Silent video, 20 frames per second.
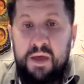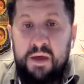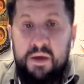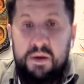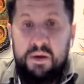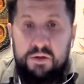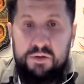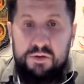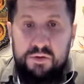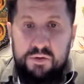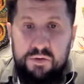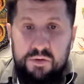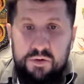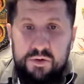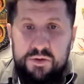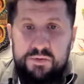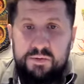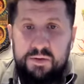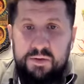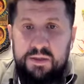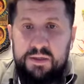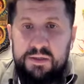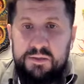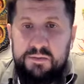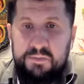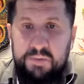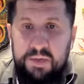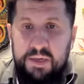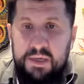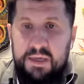God chose what is
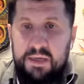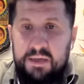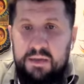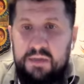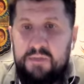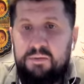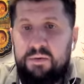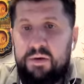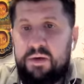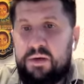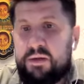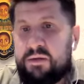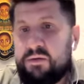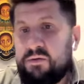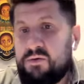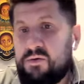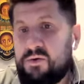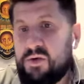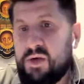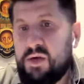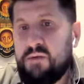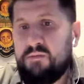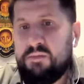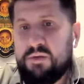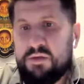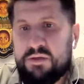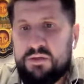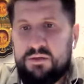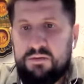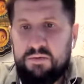weak in the world to shame
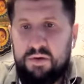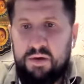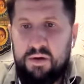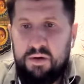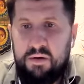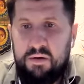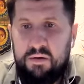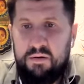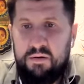the strong.